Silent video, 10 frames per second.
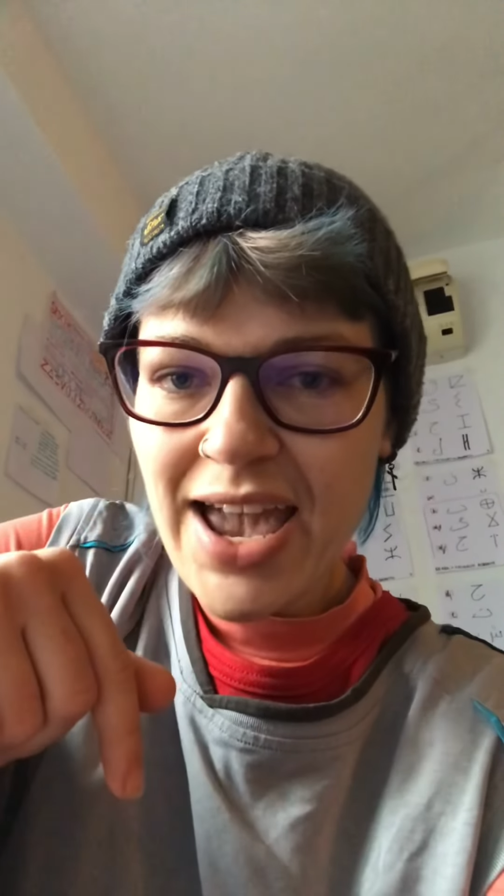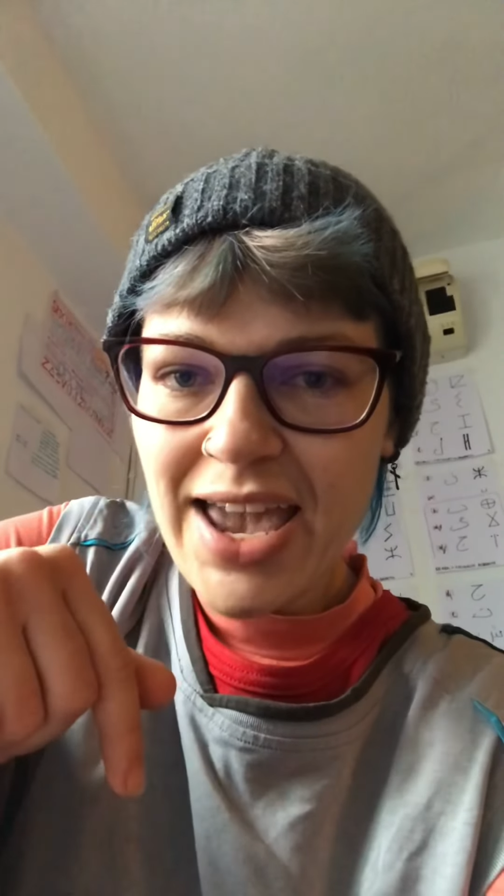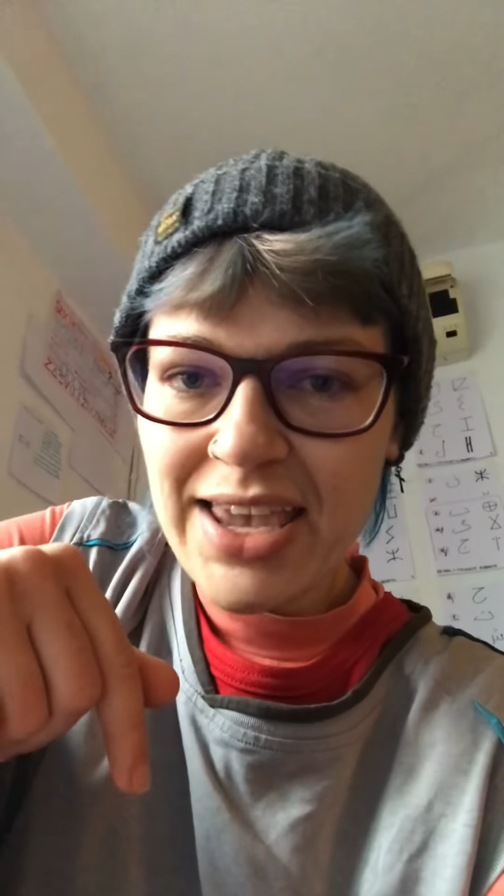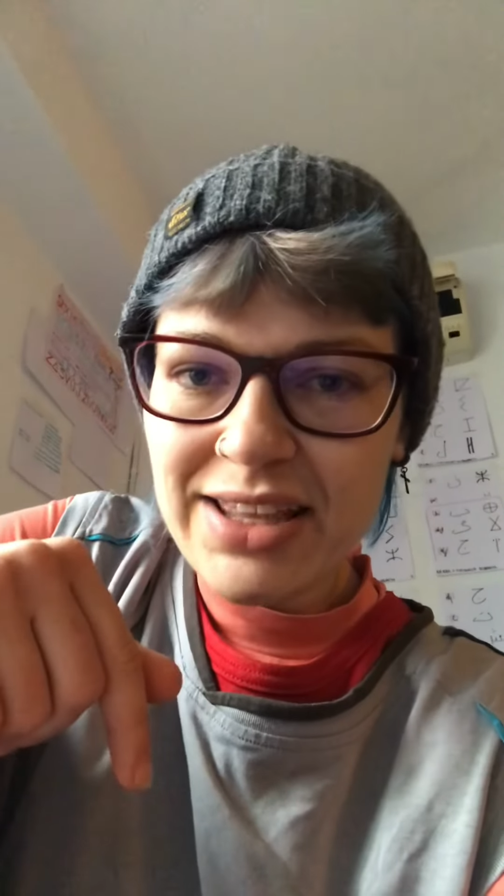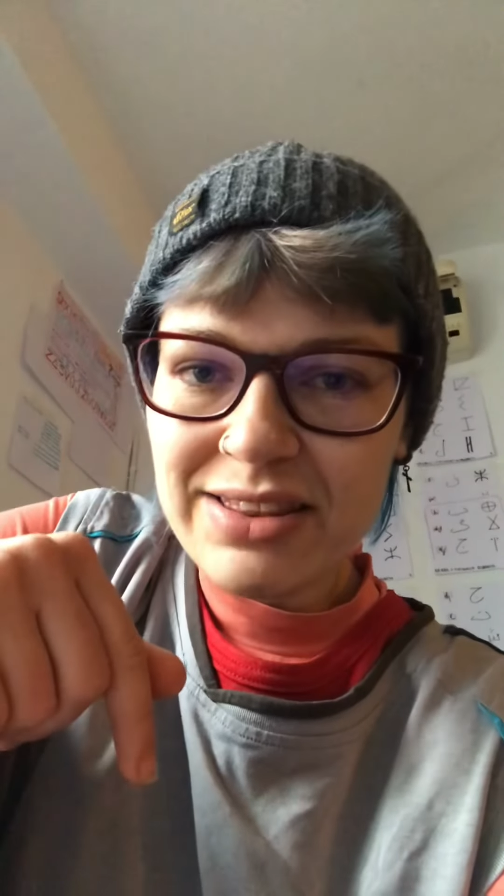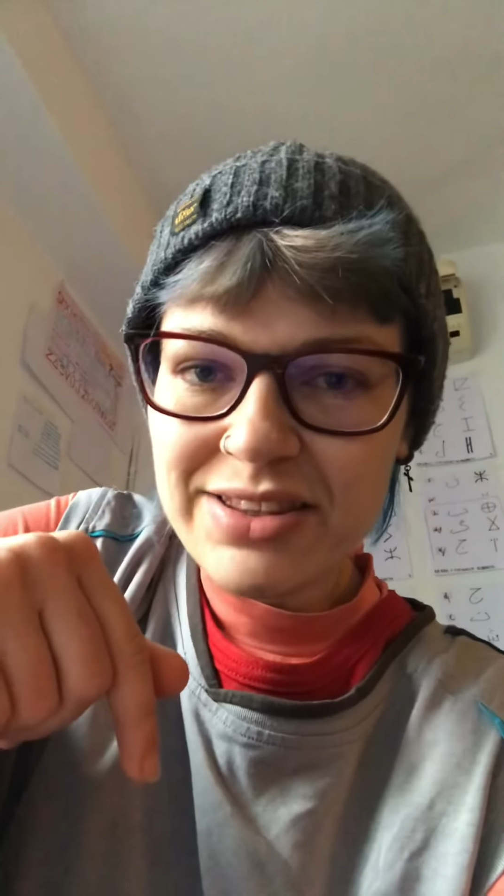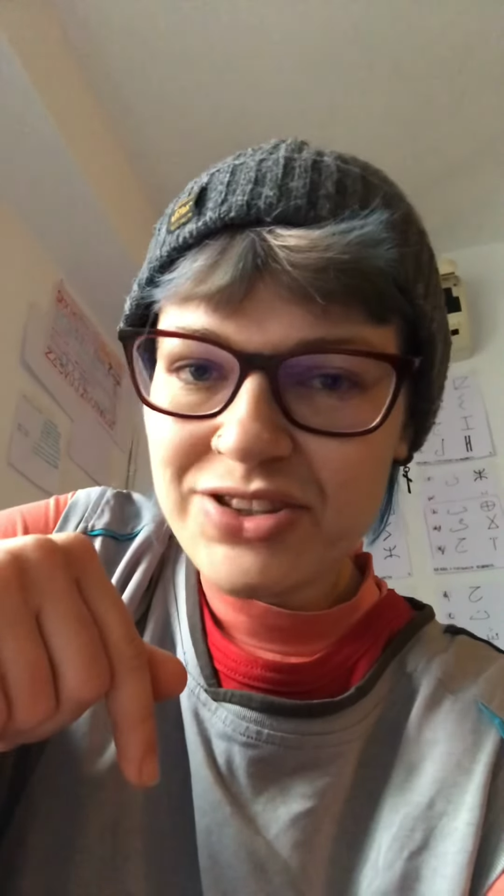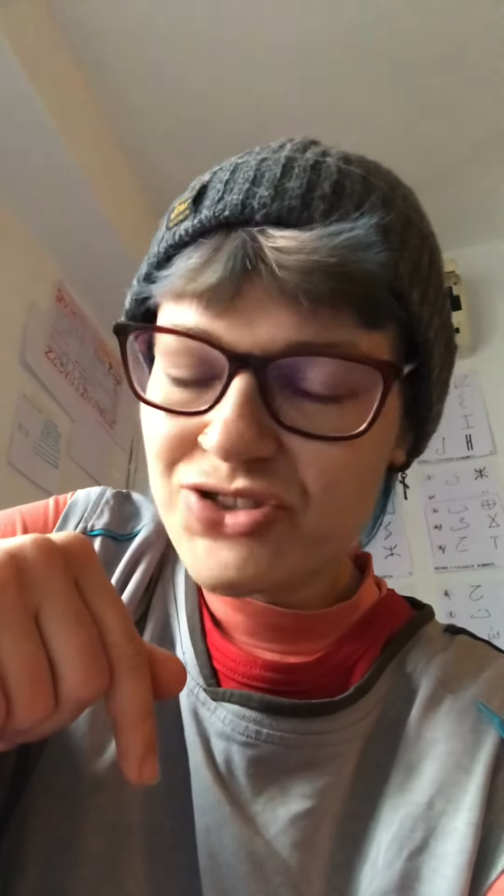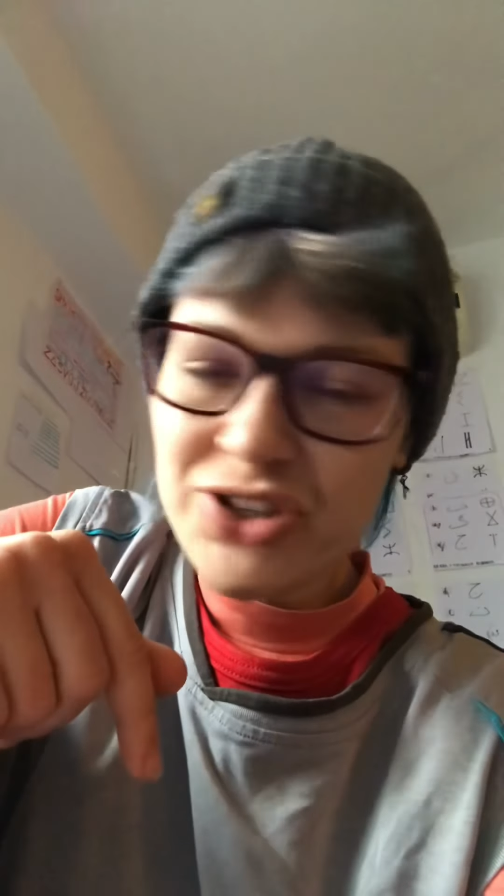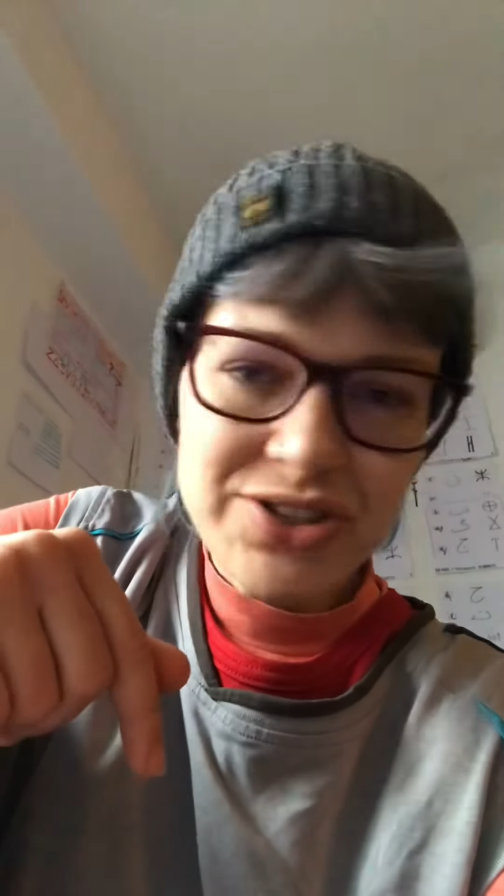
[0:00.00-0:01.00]
And
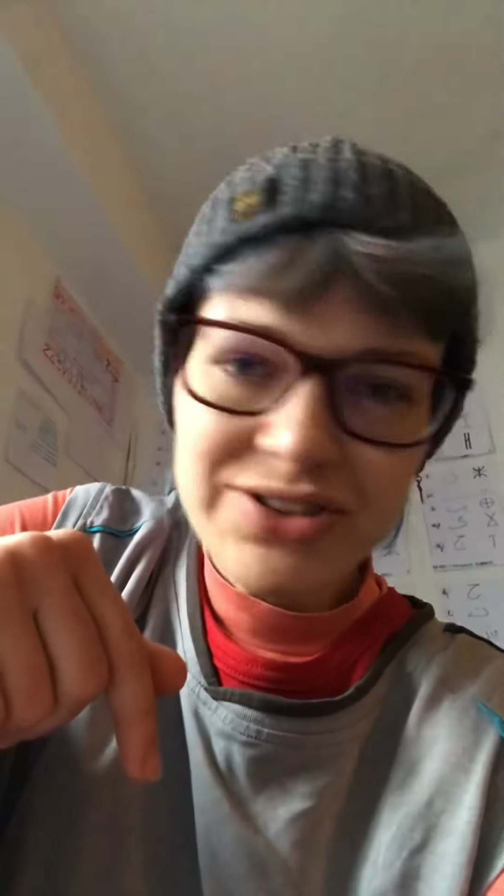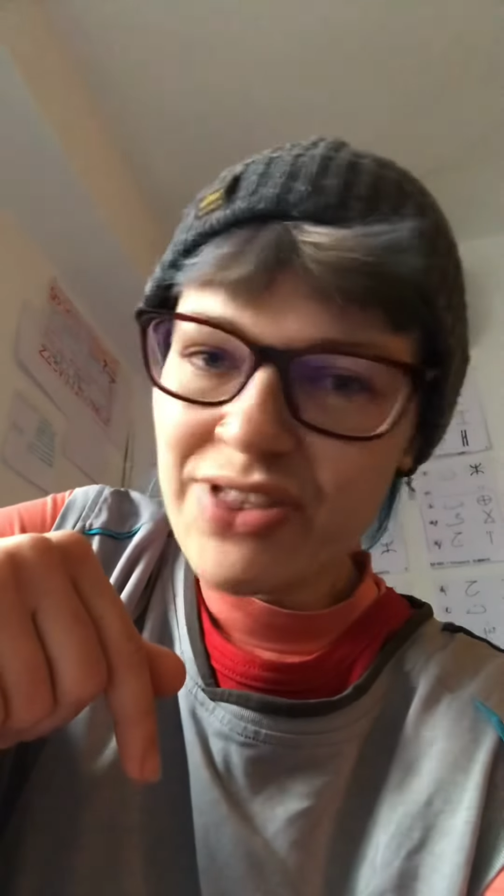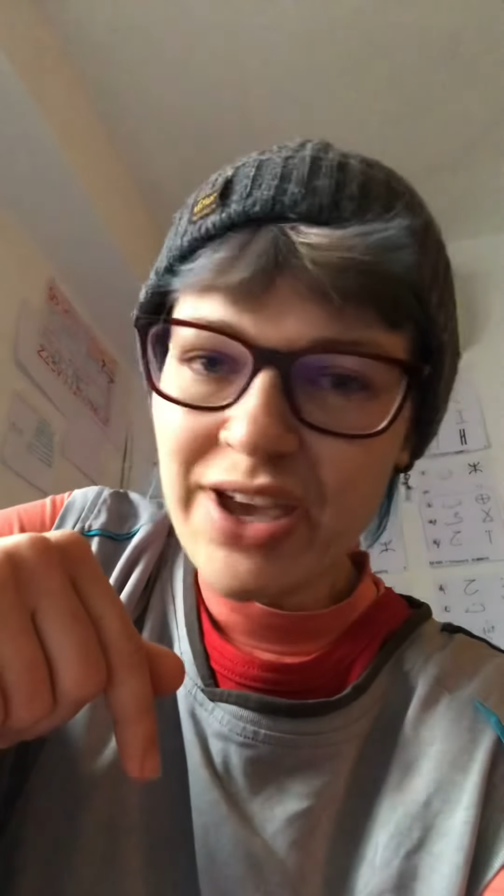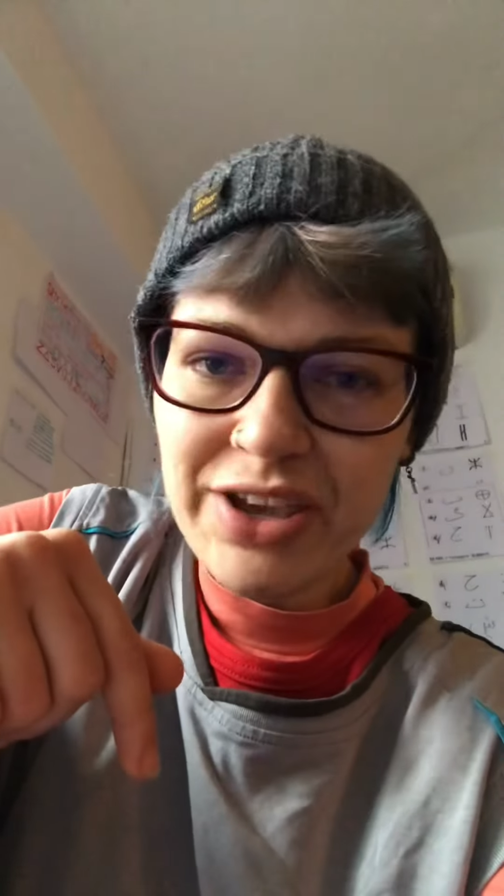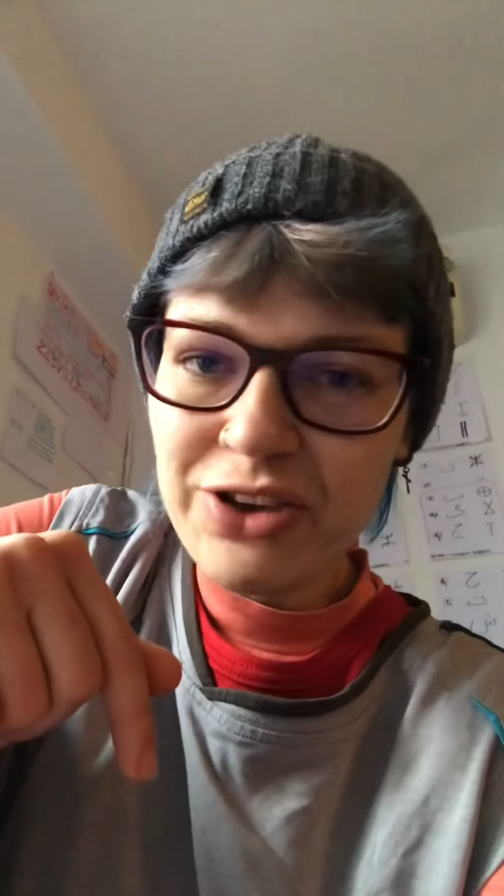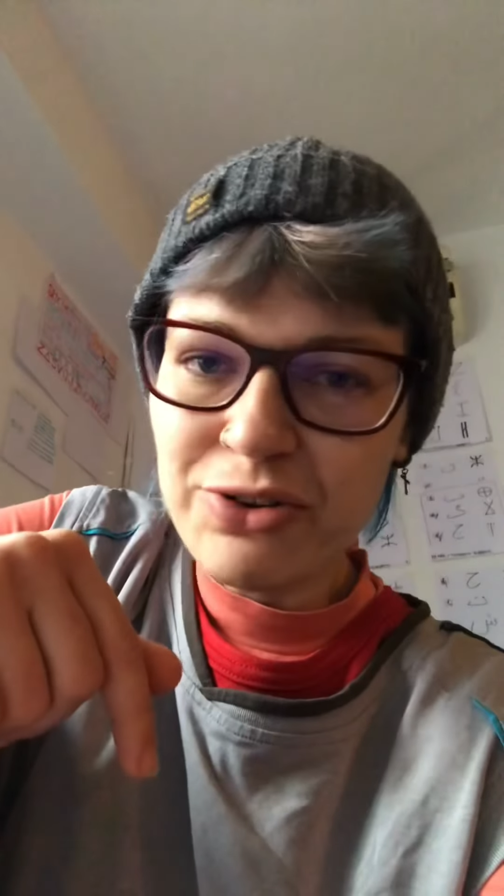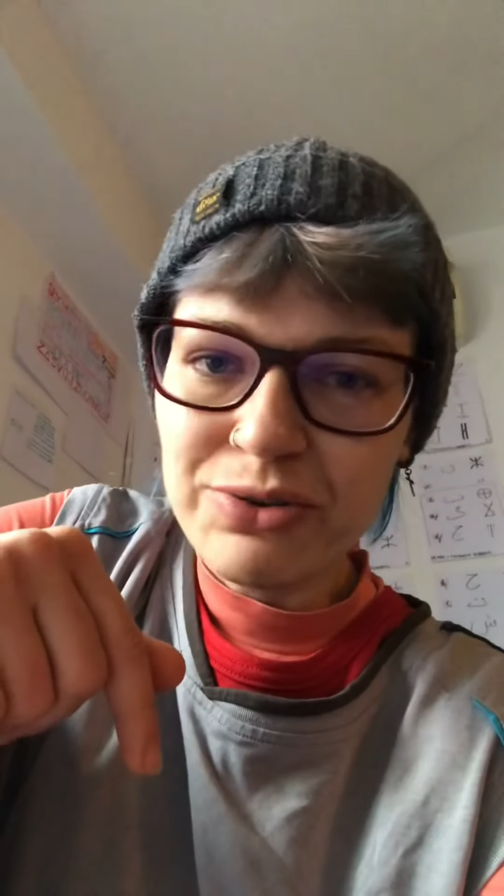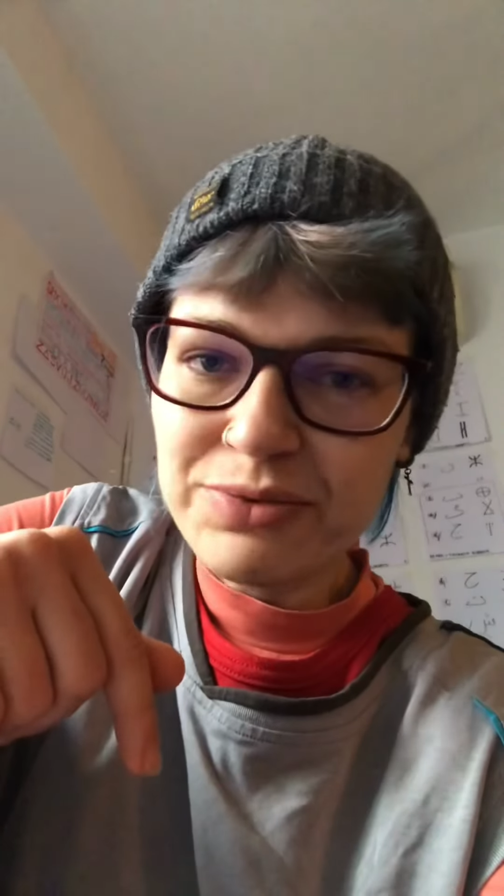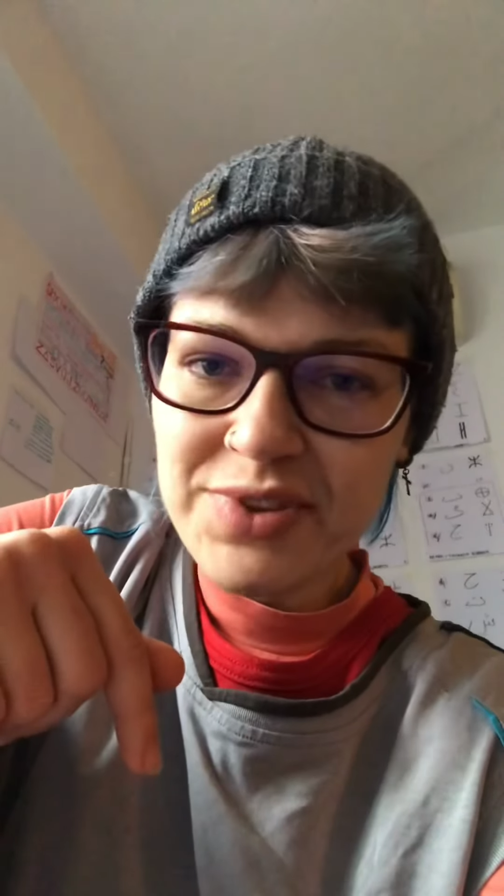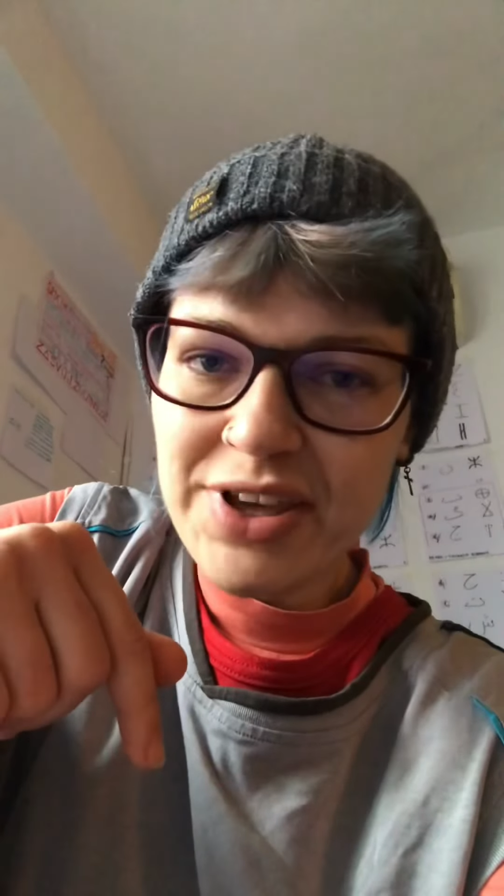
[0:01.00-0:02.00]
just thank you.